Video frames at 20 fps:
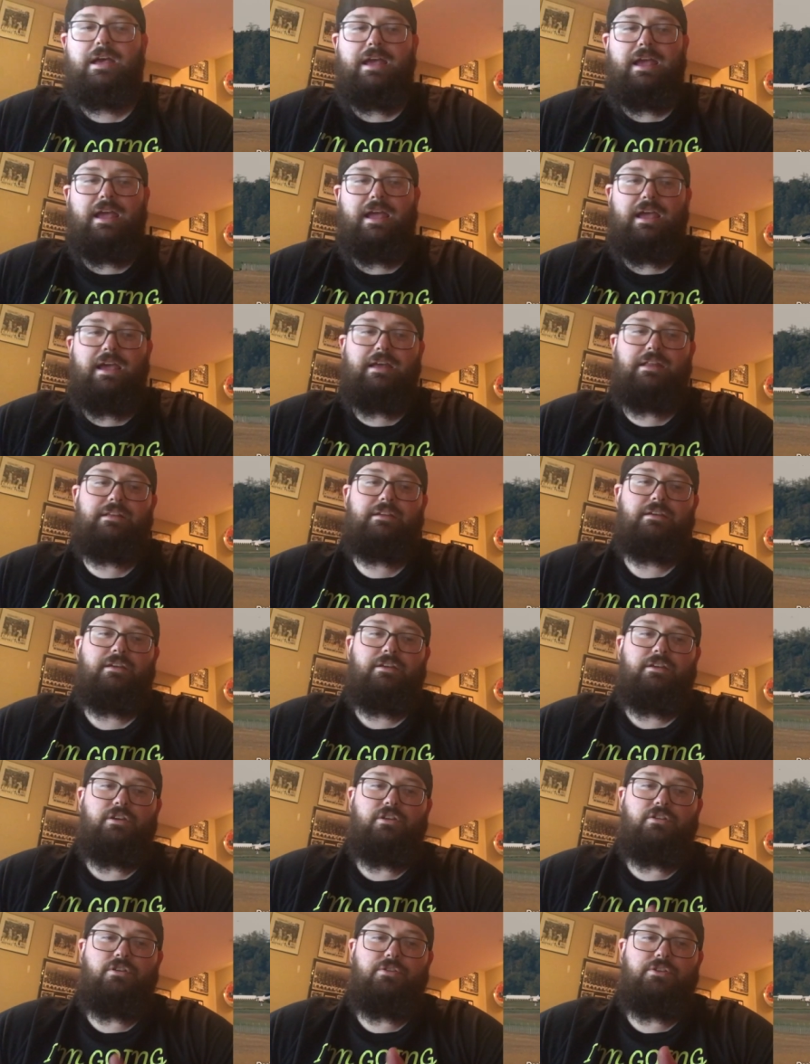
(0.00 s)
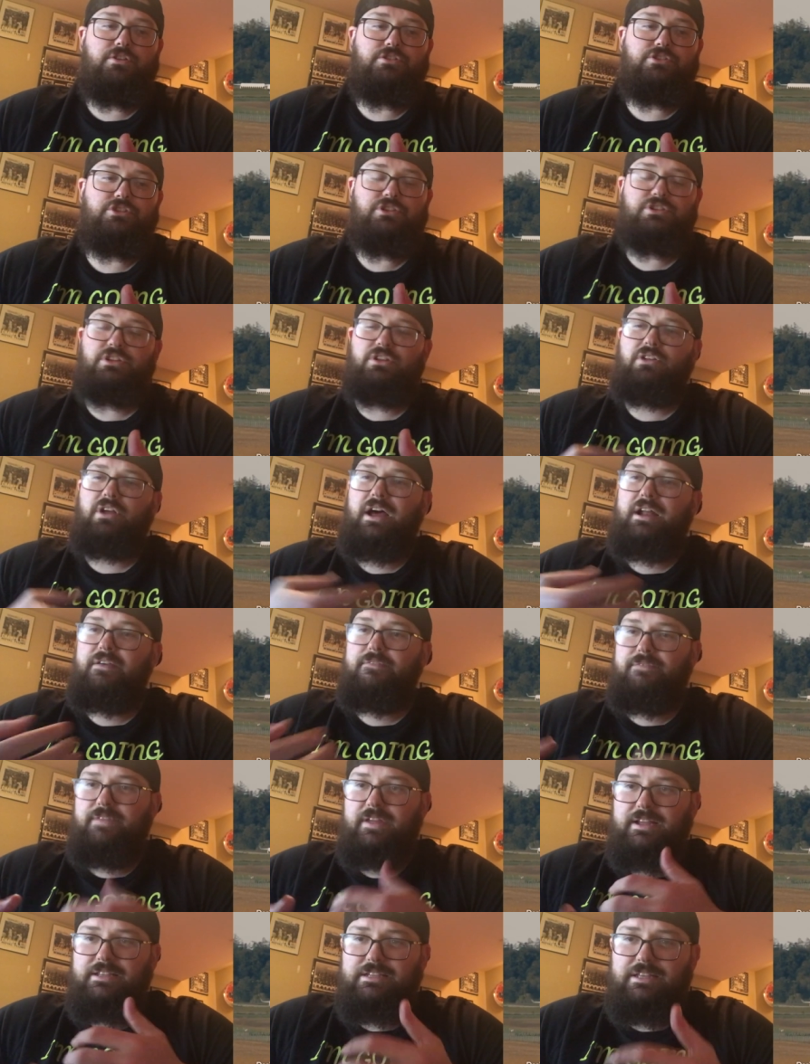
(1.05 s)
And, you know, there's just a lot of
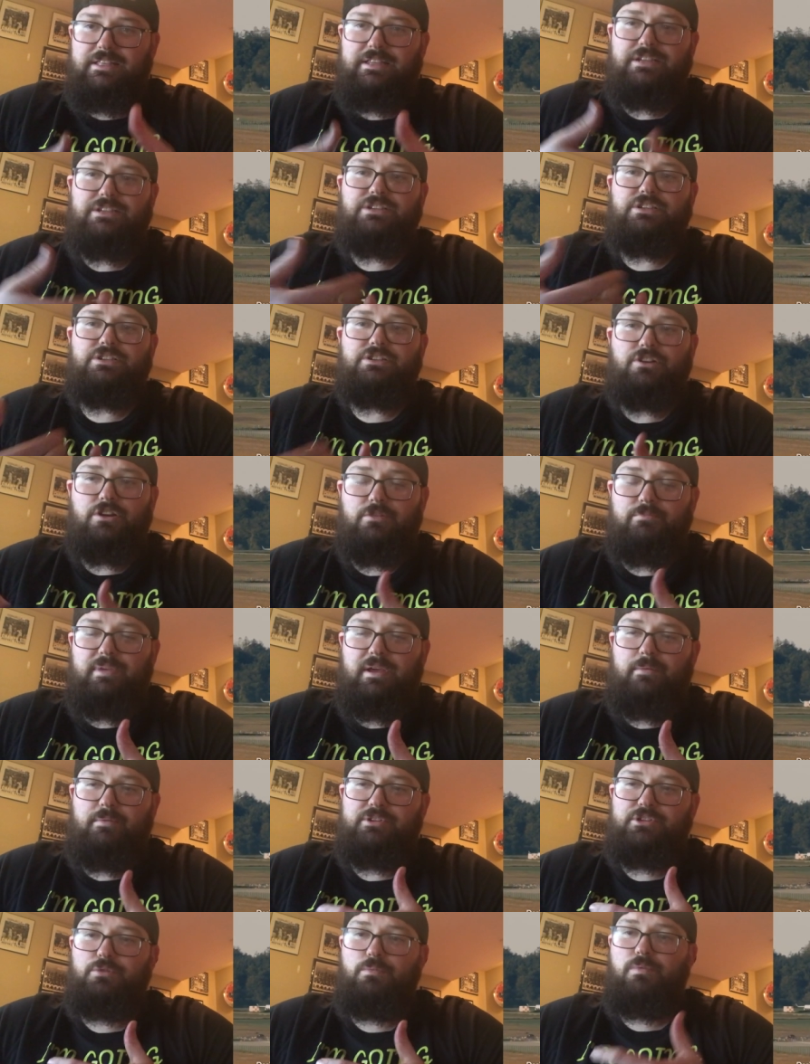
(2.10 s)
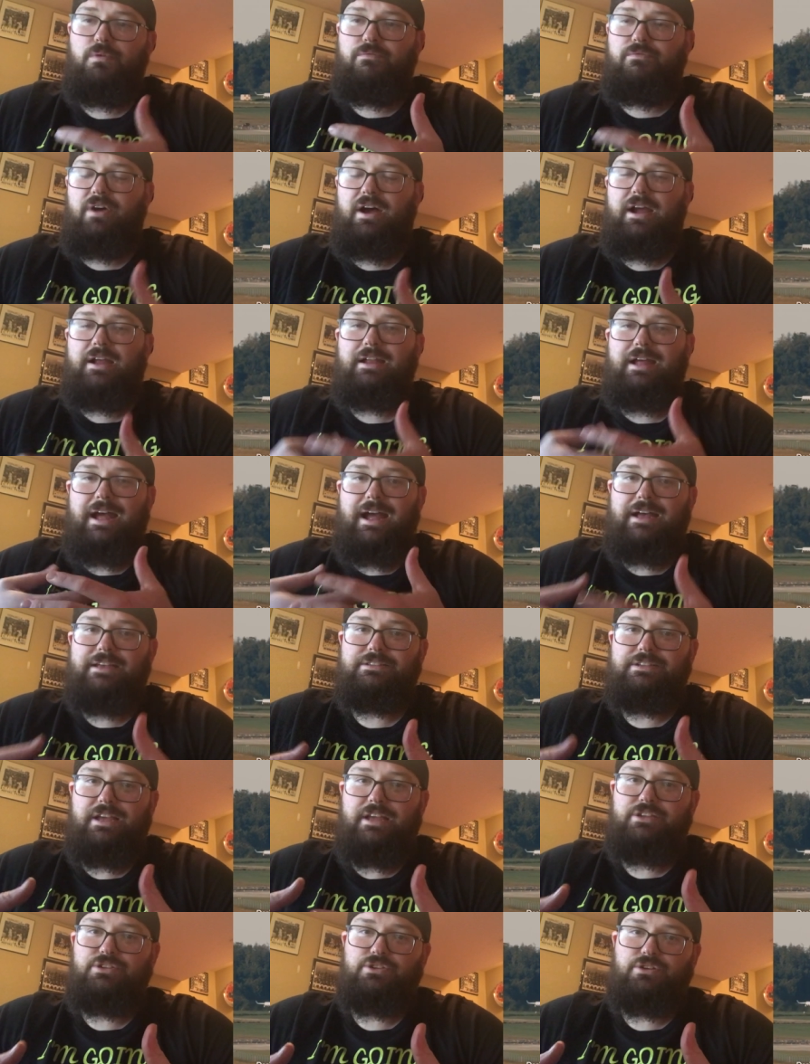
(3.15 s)
things that this is going to be able to provide as
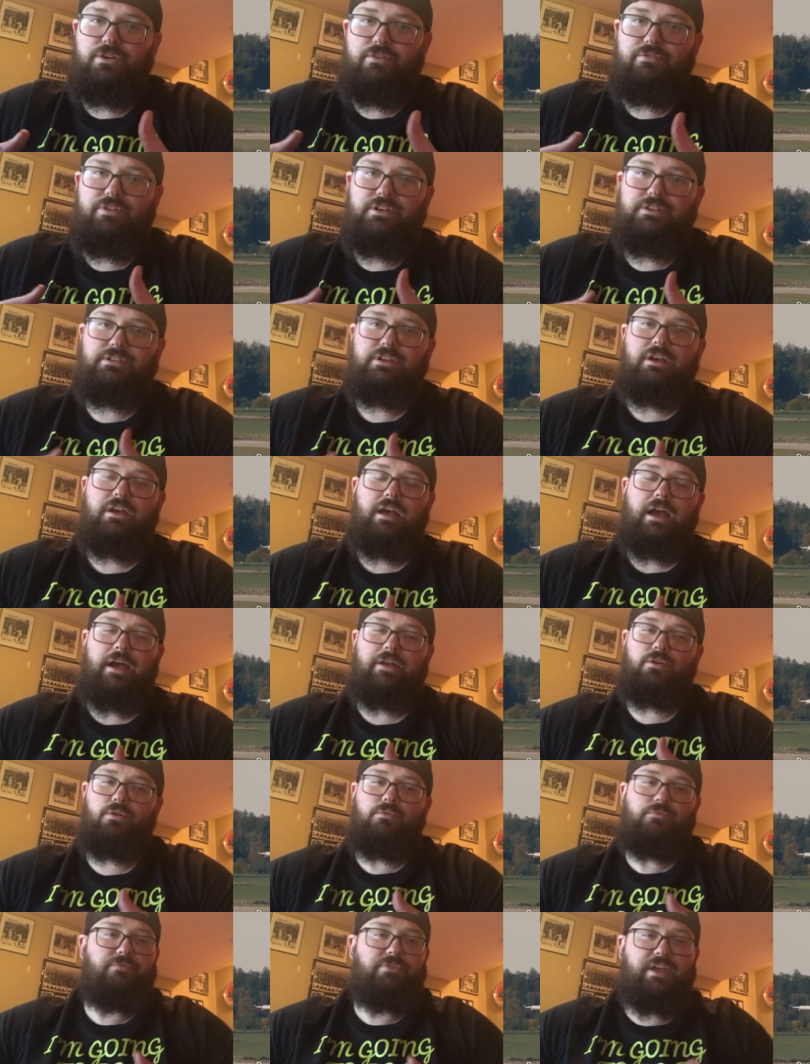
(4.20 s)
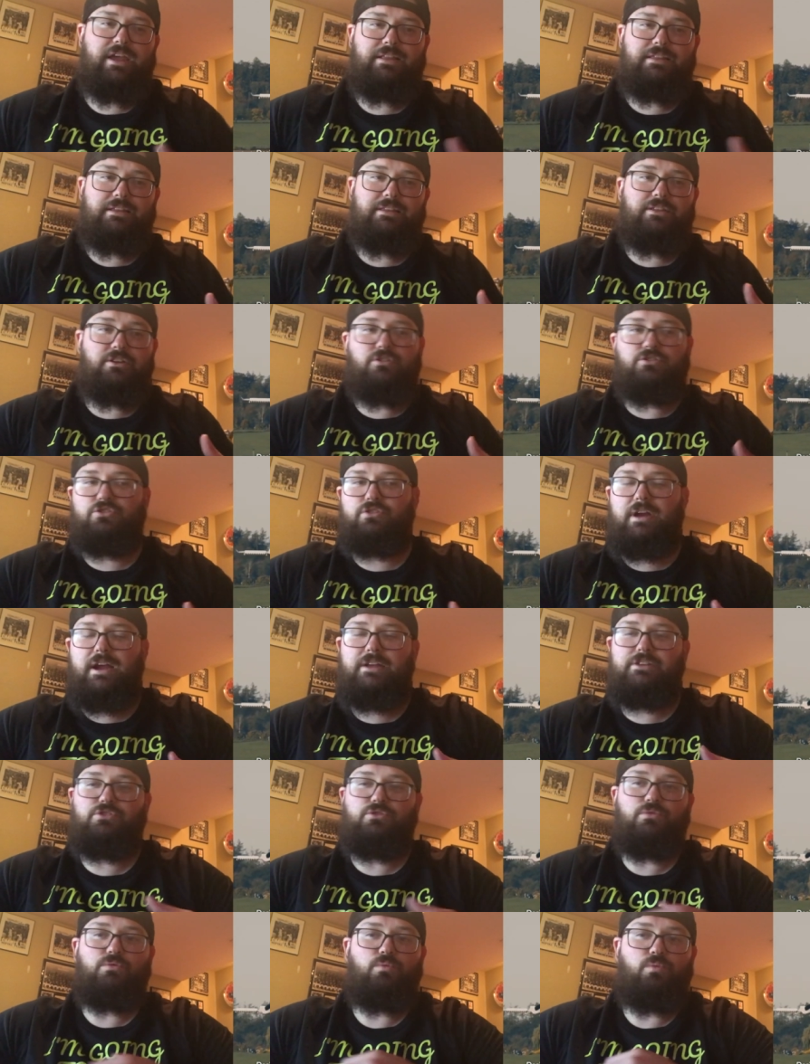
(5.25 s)
a service. I don't think that they're trying
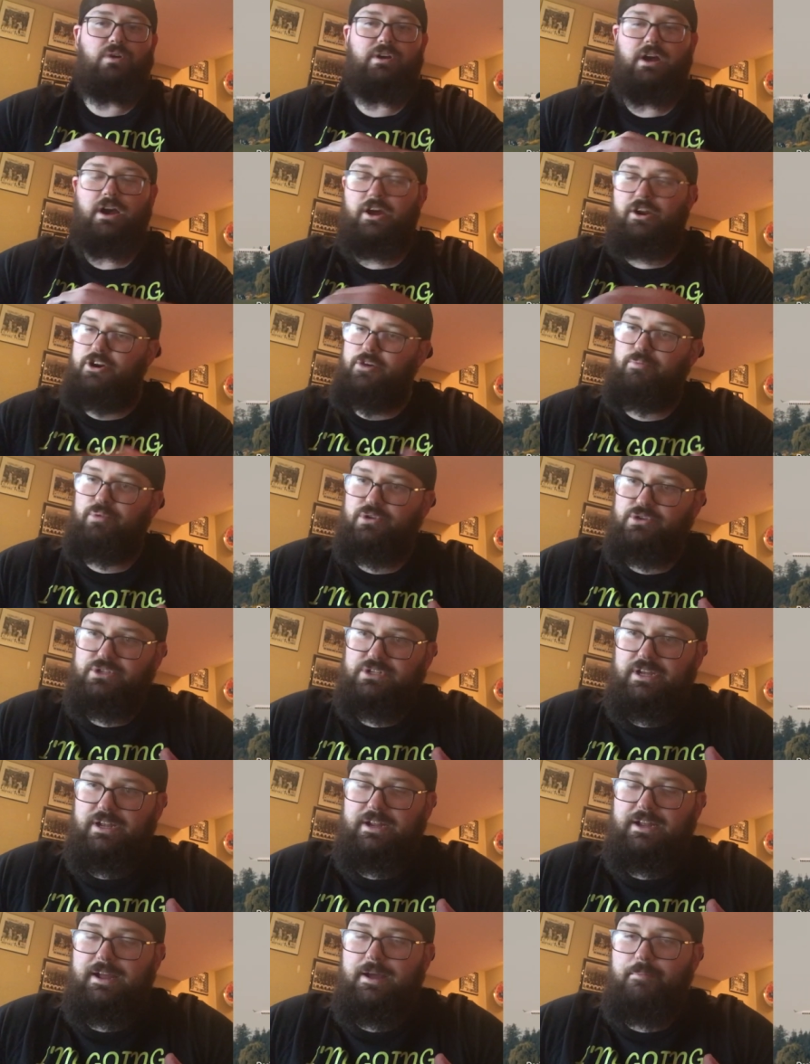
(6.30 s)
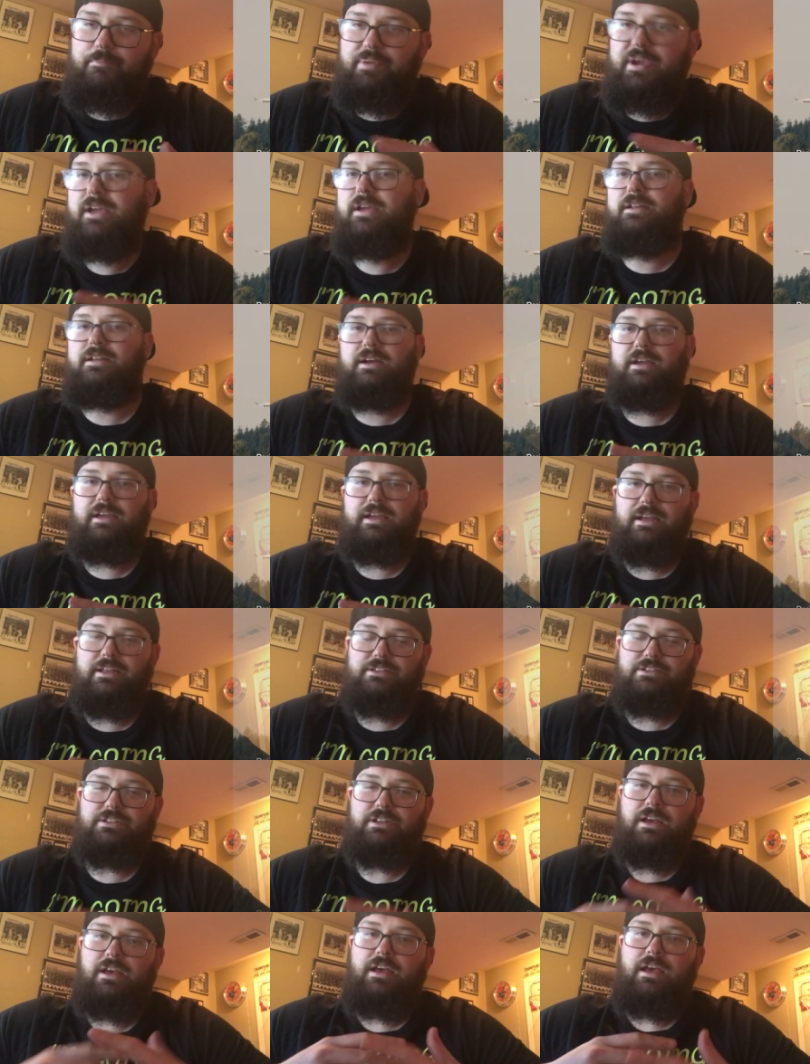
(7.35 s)
to 100% compete
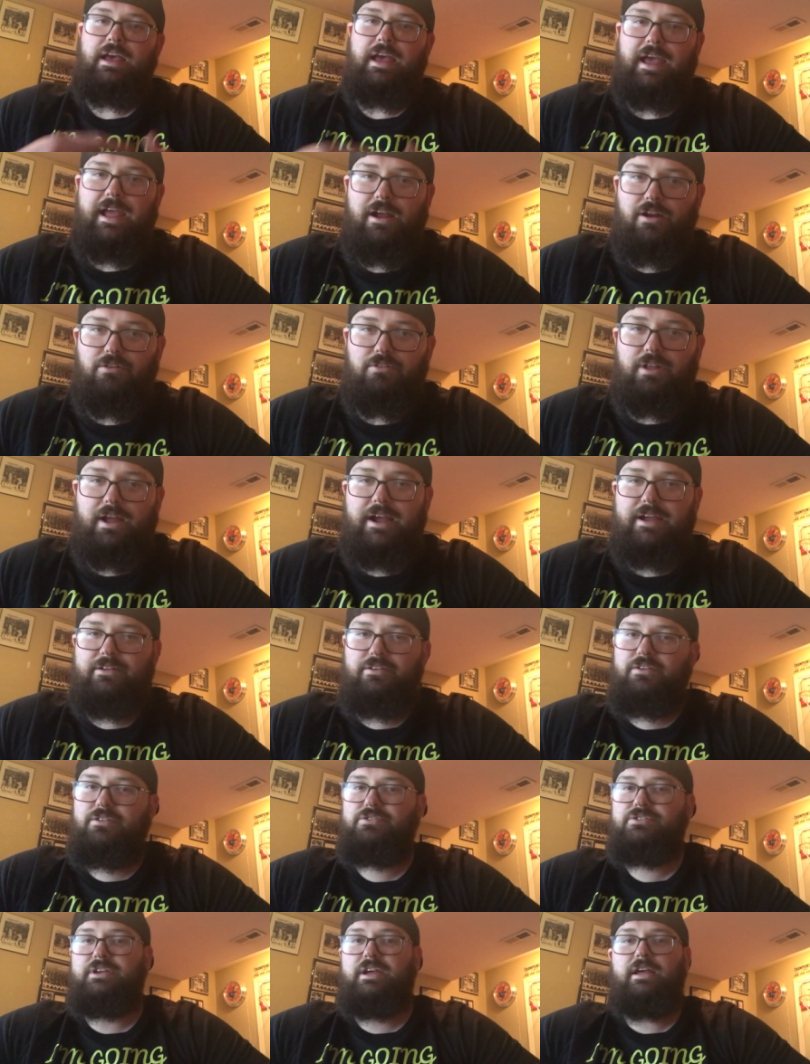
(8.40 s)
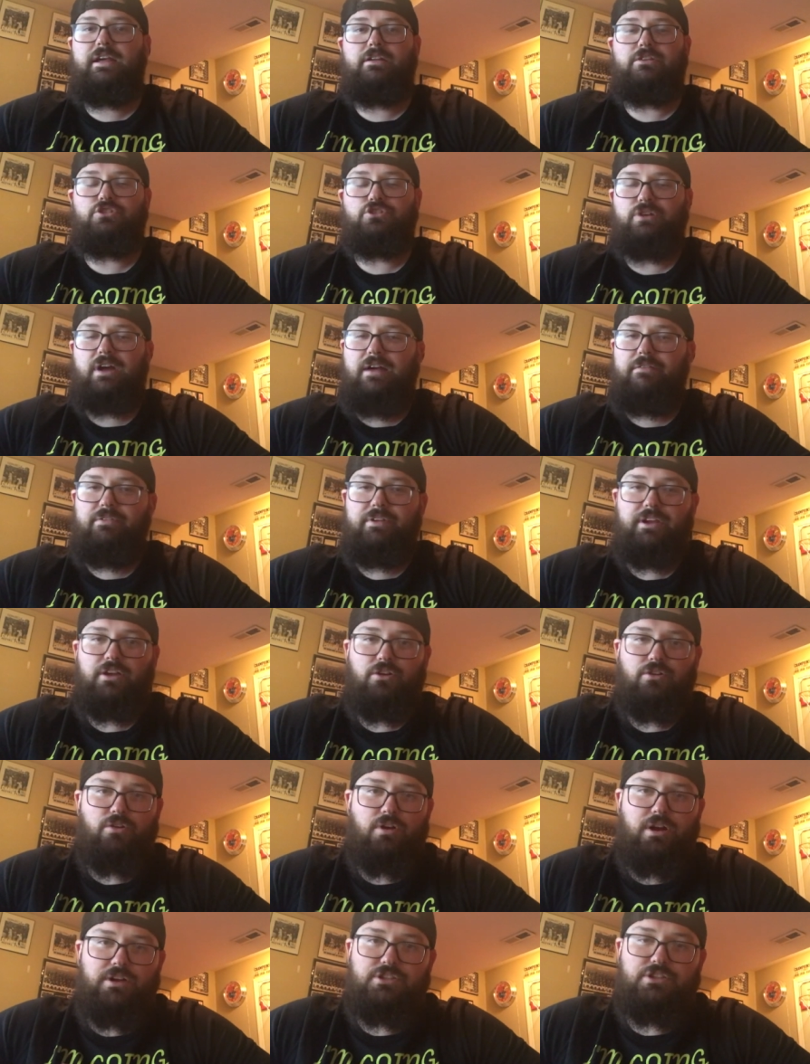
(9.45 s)
against airliners and traveling across